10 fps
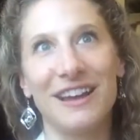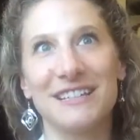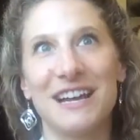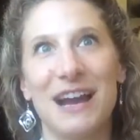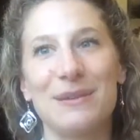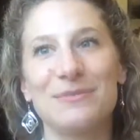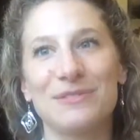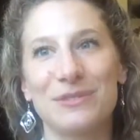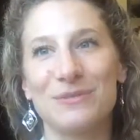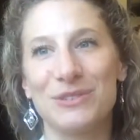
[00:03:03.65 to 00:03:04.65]
of times
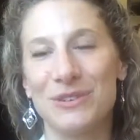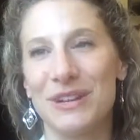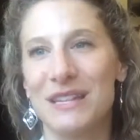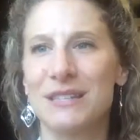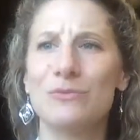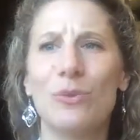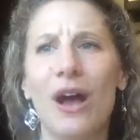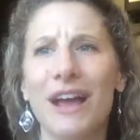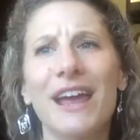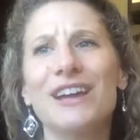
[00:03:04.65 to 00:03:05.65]
from students, well,
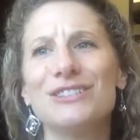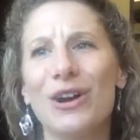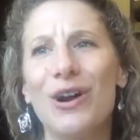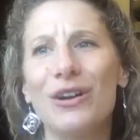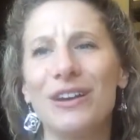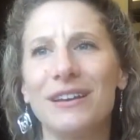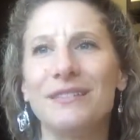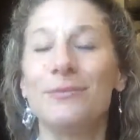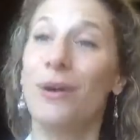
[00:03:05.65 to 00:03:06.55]
I can't draw good.